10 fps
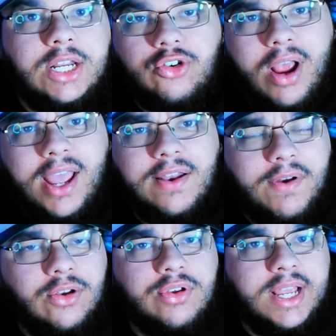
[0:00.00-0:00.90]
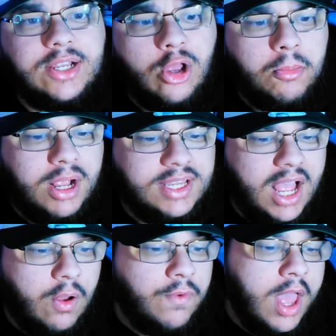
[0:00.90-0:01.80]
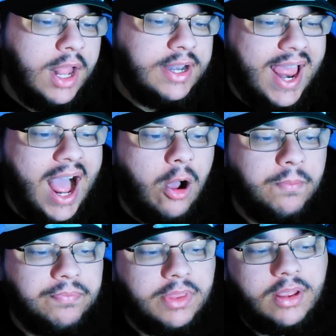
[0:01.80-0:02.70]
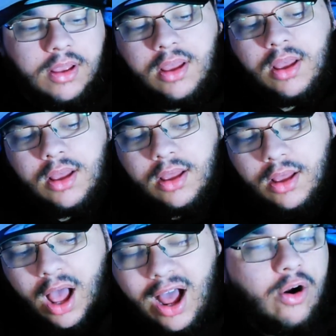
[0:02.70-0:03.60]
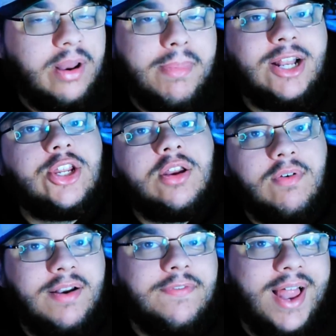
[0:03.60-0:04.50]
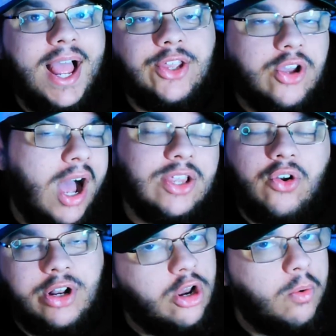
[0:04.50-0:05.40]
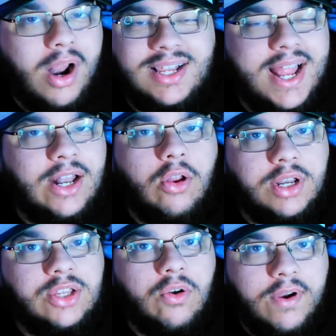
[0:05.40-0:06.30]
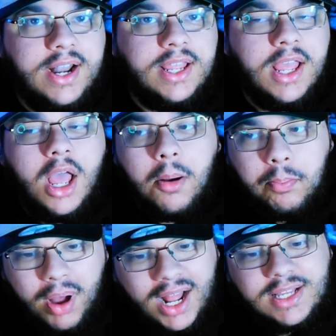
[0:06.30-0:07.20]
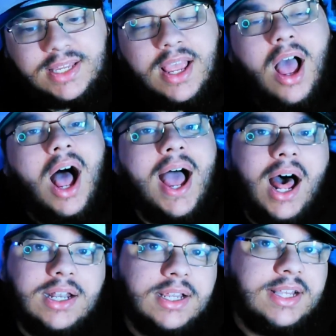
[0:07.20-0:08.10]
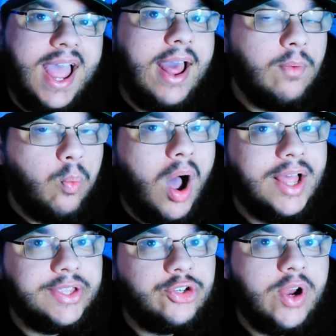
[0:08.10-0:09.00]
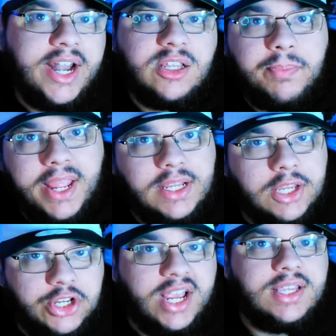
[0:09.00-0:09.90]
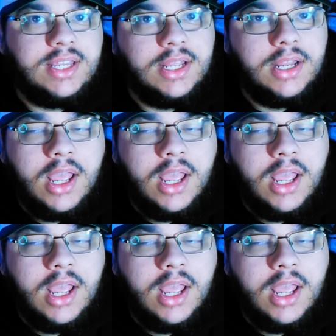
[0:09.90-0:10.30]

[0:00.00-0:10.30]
trade, if I do say so myself. Now, I already mentioned the red flag. You guys already know where I stand on this already. But I understand why this trade is being suggested.